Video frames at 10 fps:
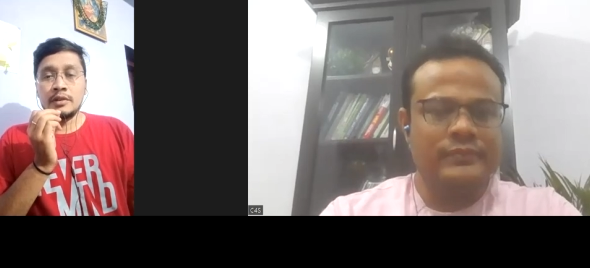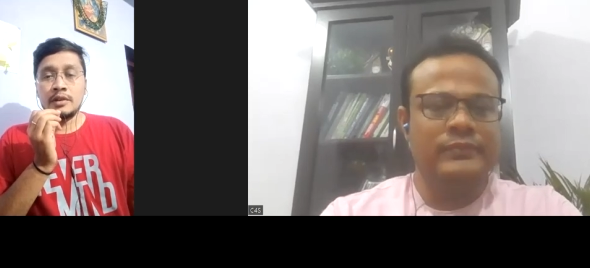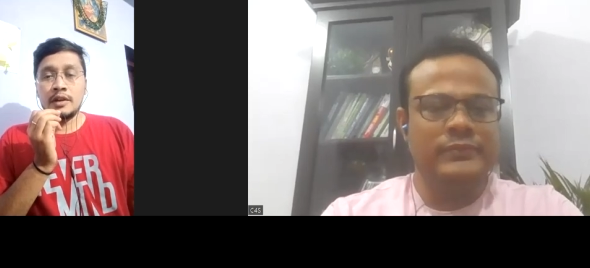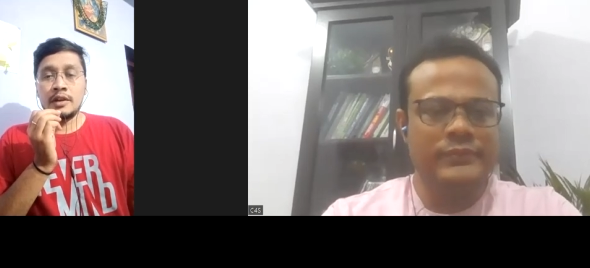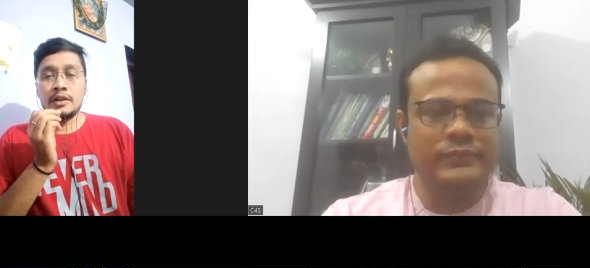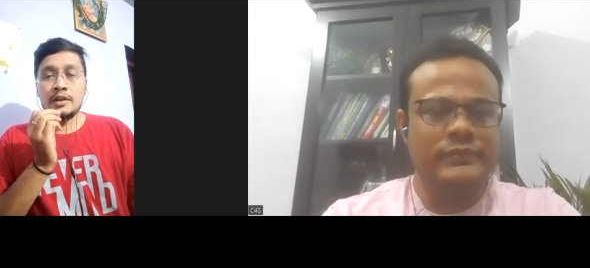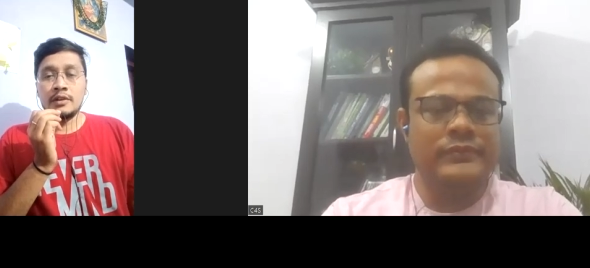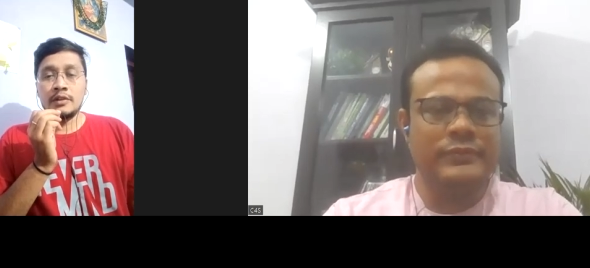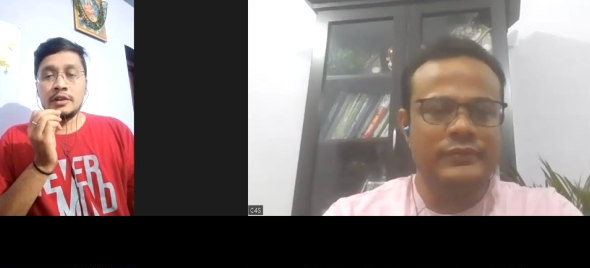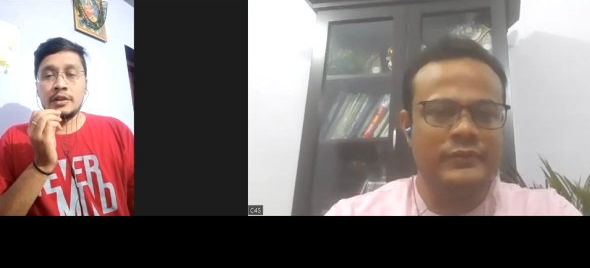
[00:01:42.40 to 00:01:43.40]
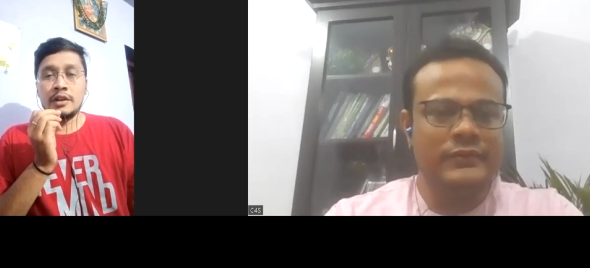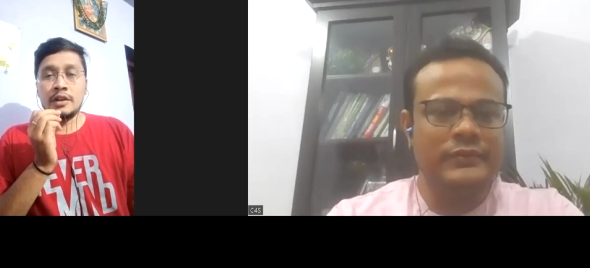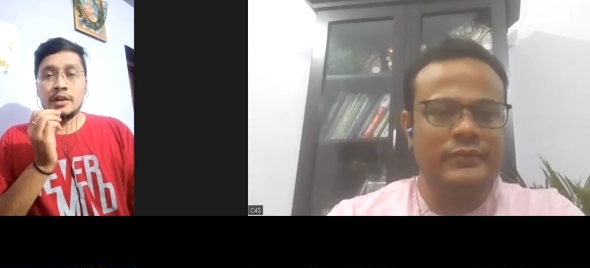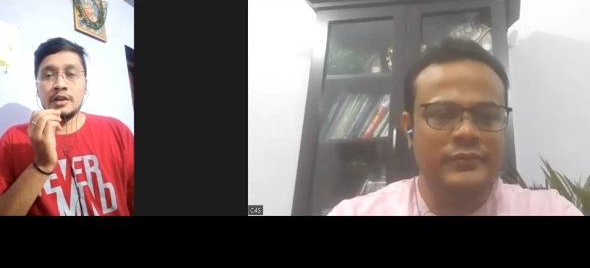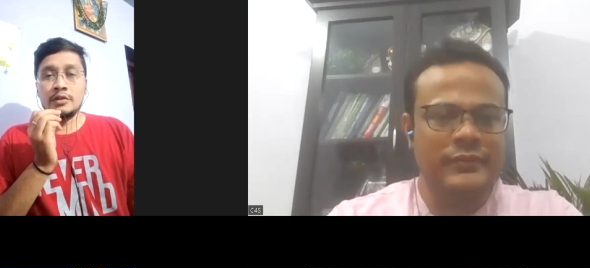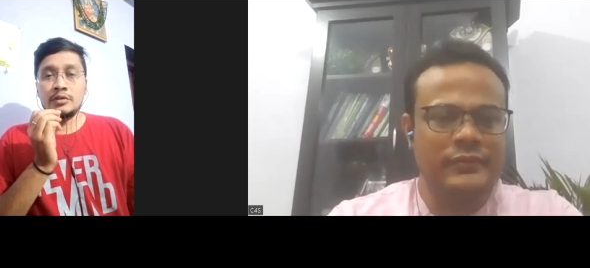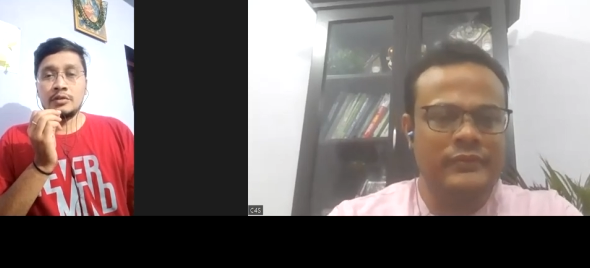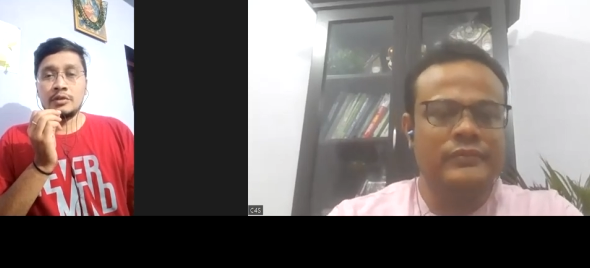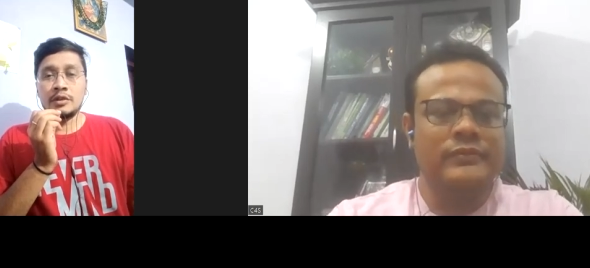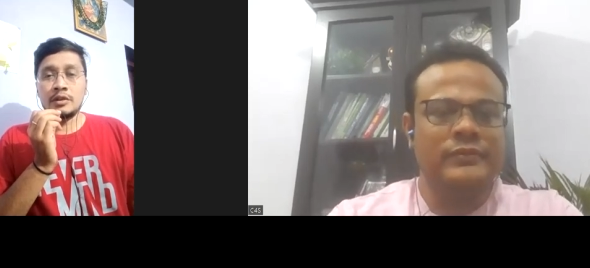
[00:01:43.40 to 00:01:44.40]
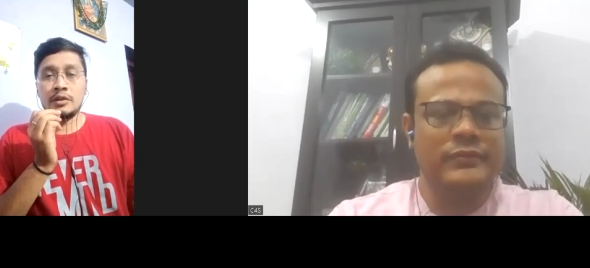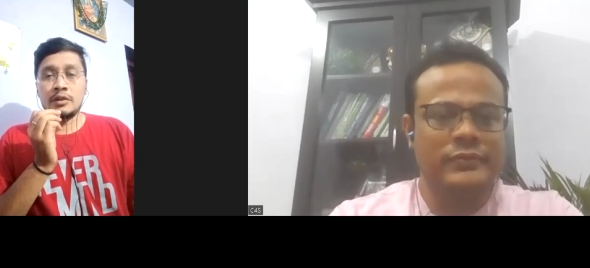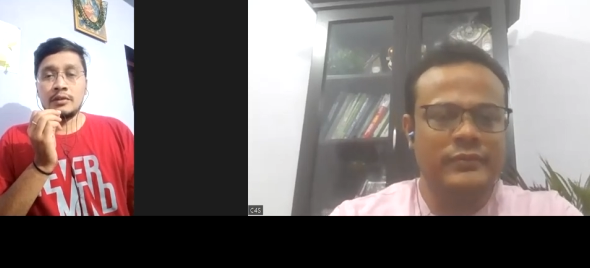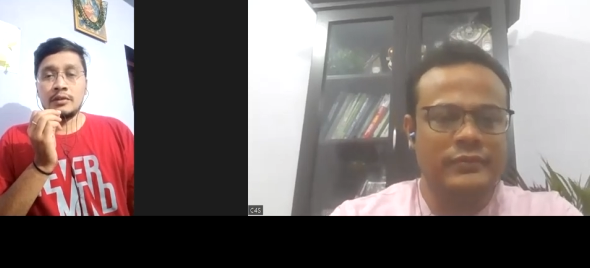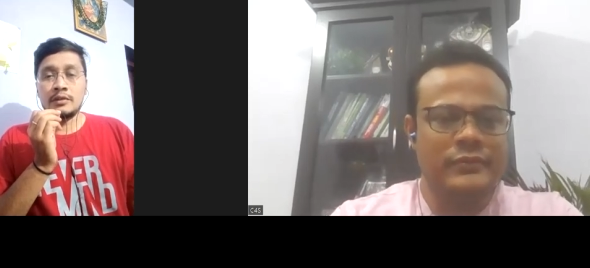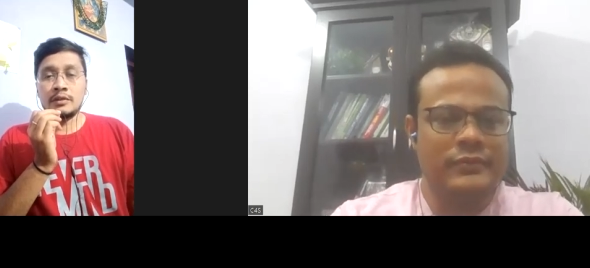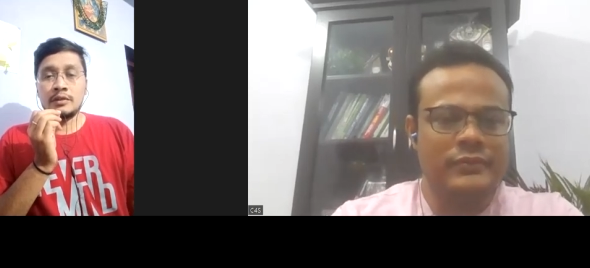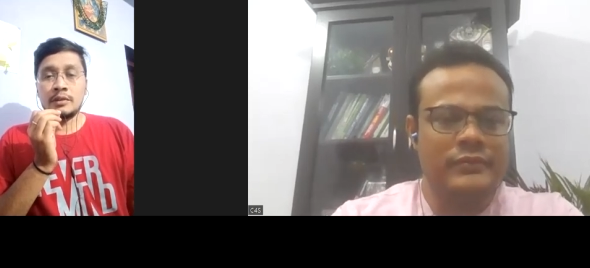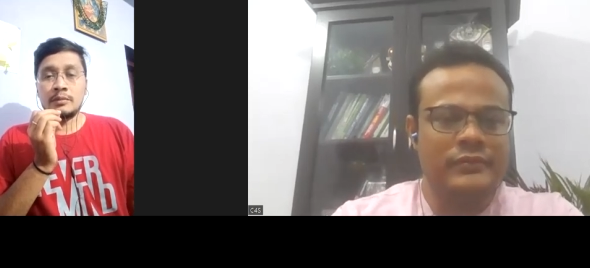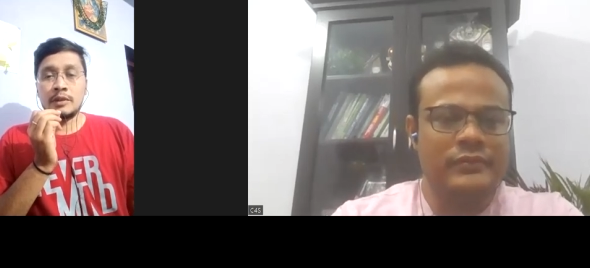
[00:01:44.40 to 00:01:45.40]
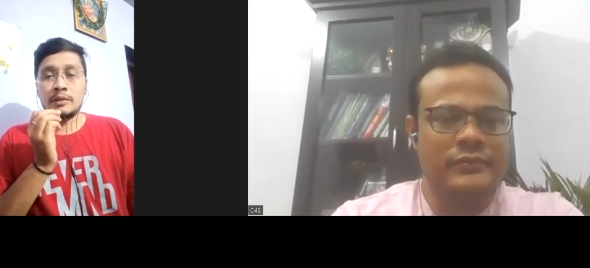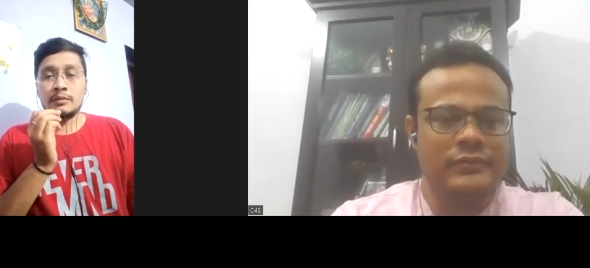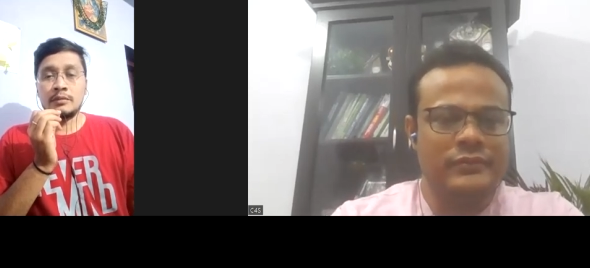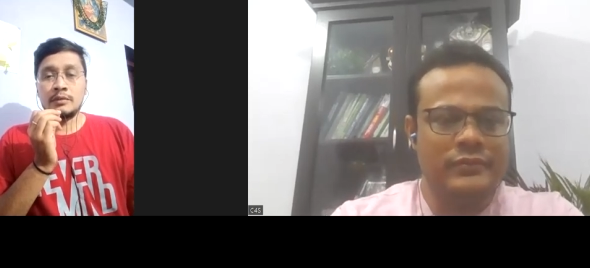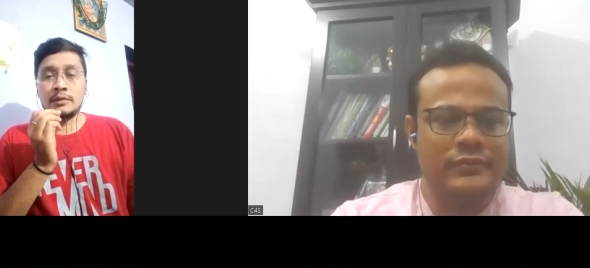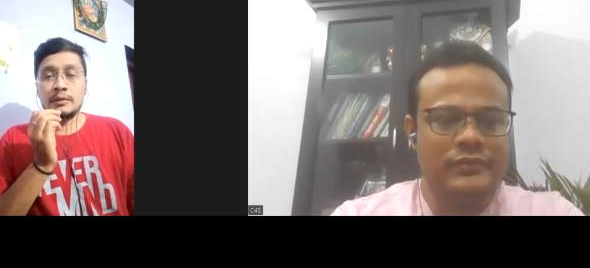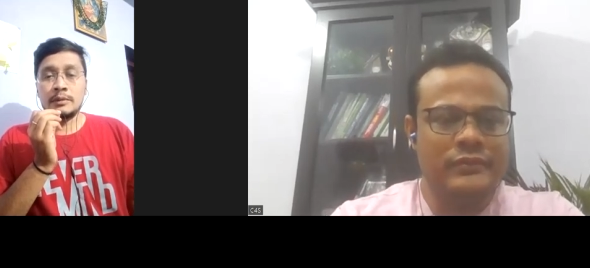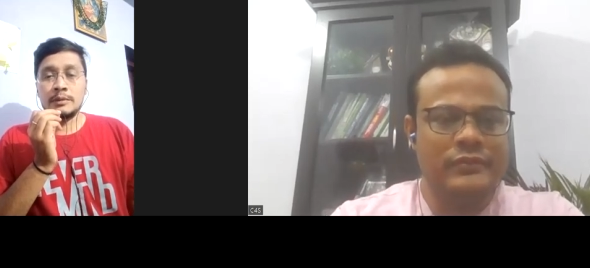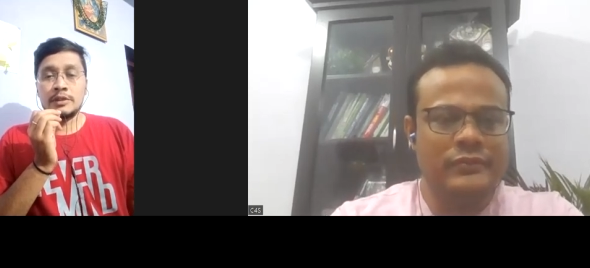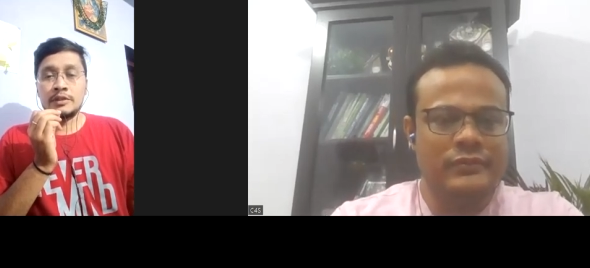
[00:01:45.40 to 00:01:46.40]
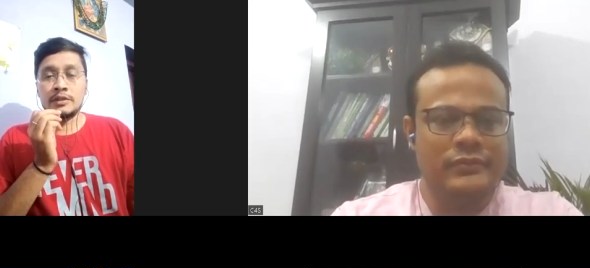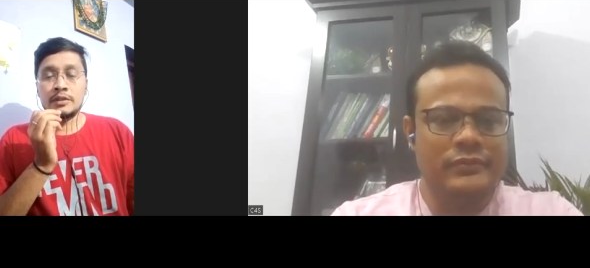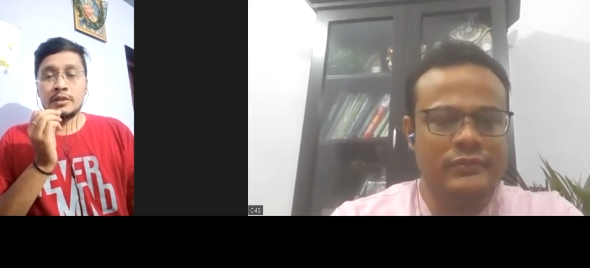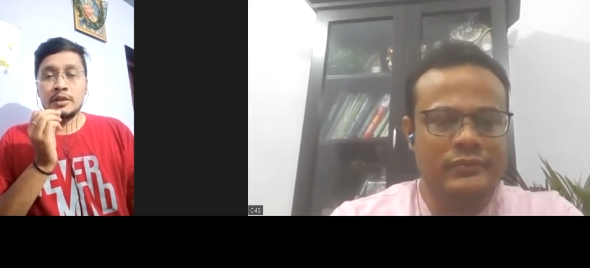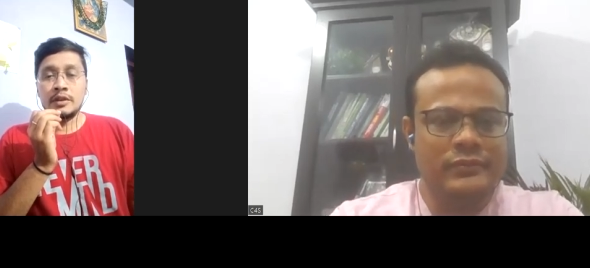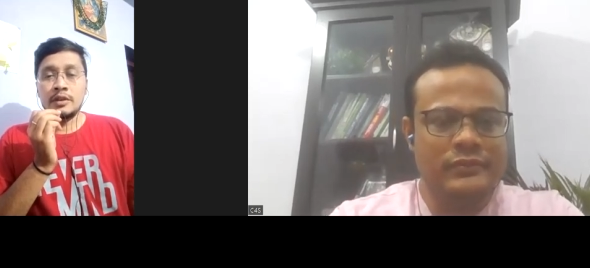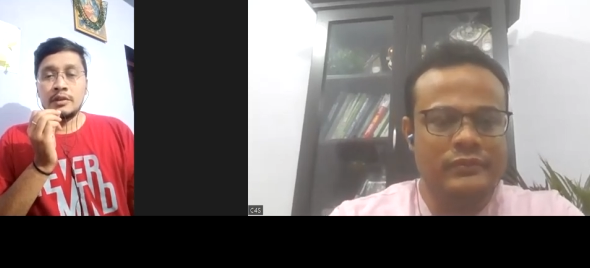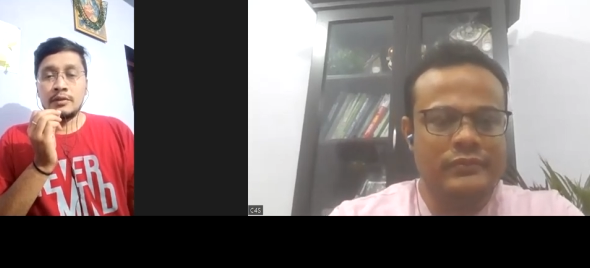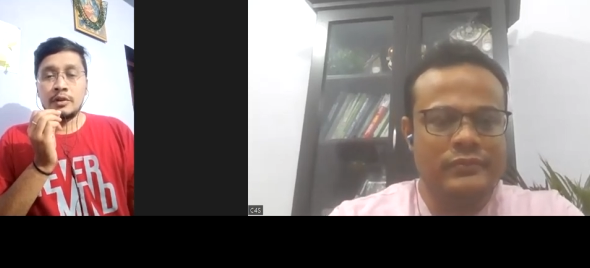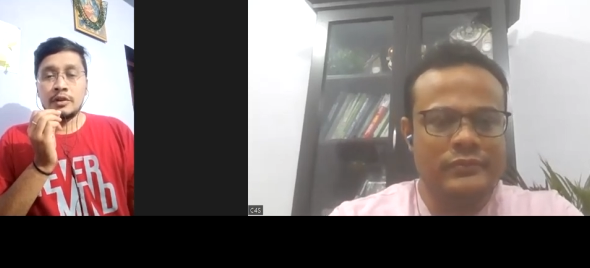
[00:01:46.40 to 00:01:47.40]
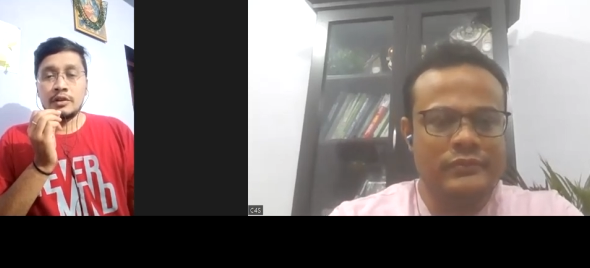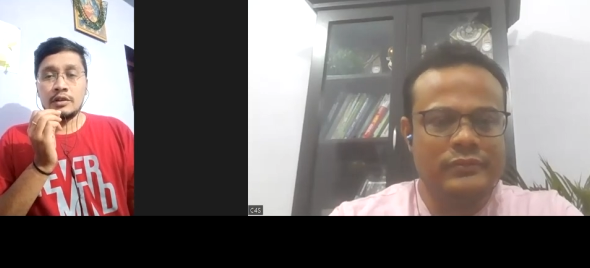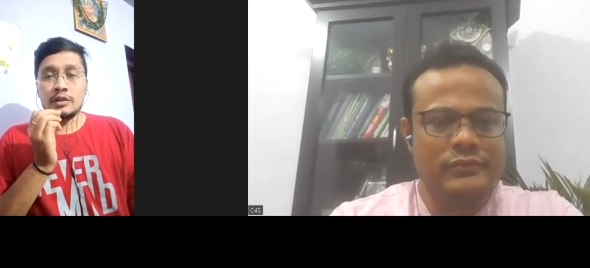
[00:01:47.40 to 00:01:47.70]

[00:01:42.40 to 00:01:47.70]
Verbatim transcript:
Speaker 1: Mm-hmm. And uh, one day I used to take off uh, sometime means for